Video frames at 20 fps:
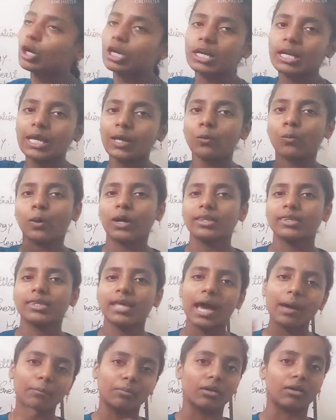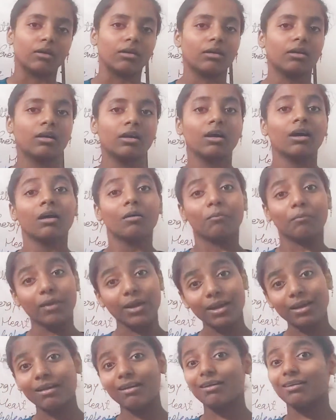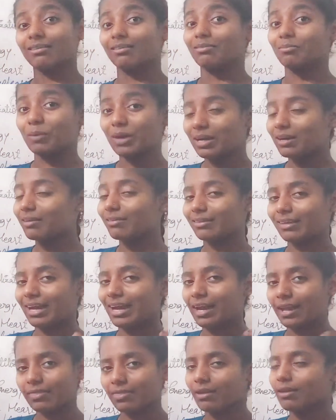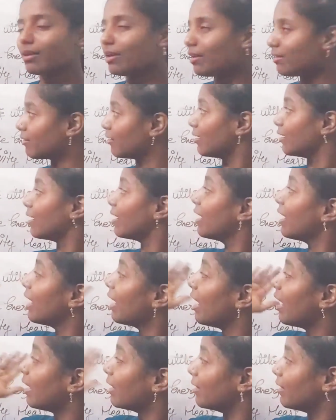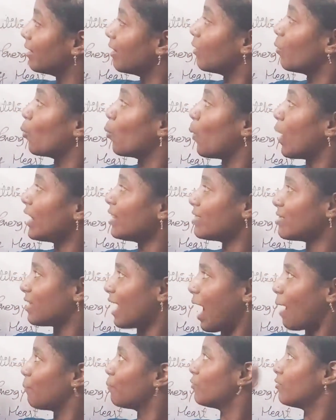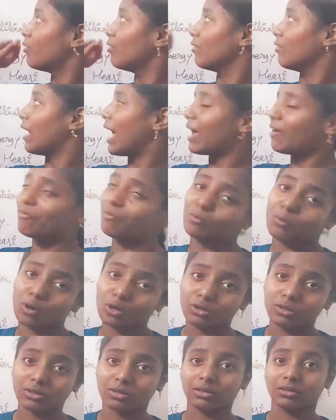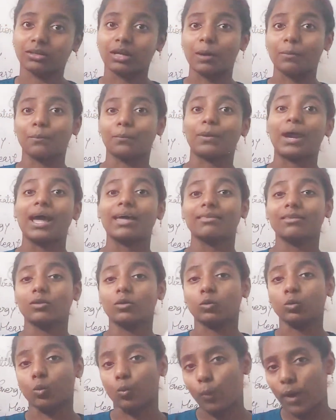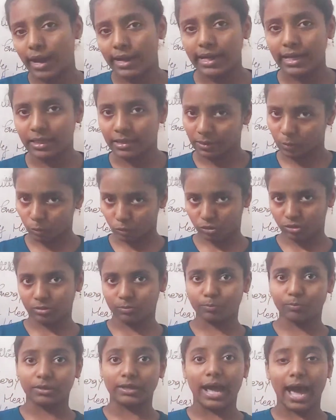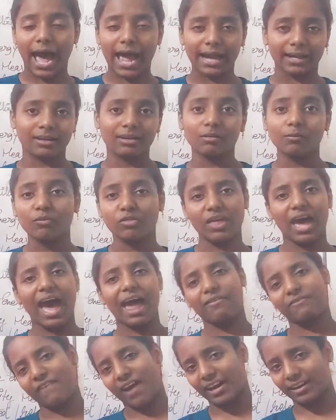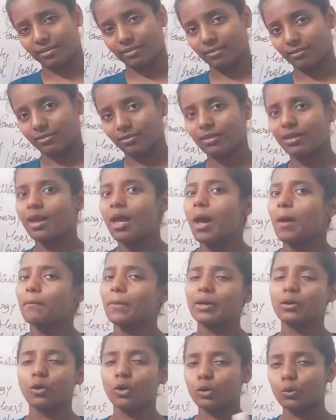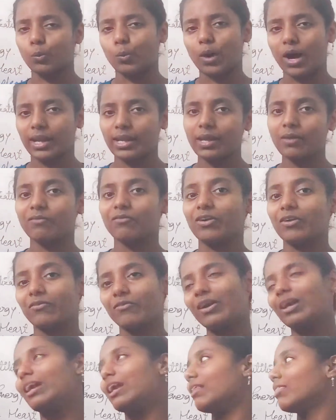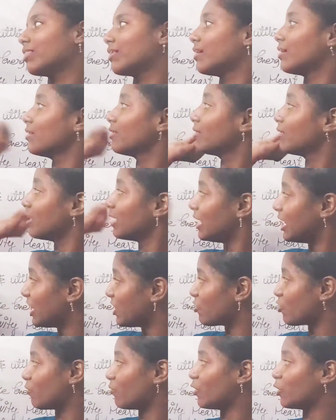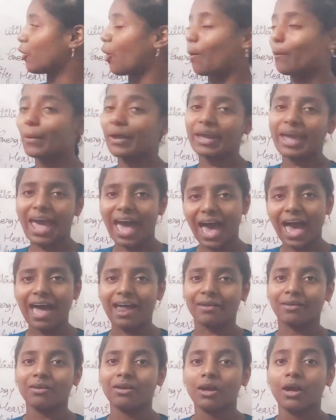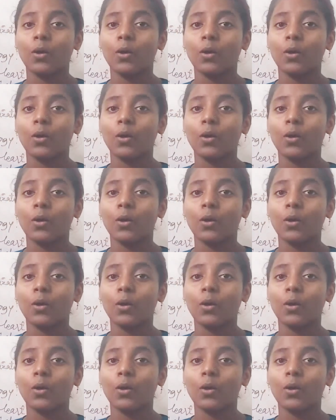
only 1 chapter? Because there is a reason. One chapter, life processes, comprises very used items and factors. But don't worry, we will discuss each of the topic and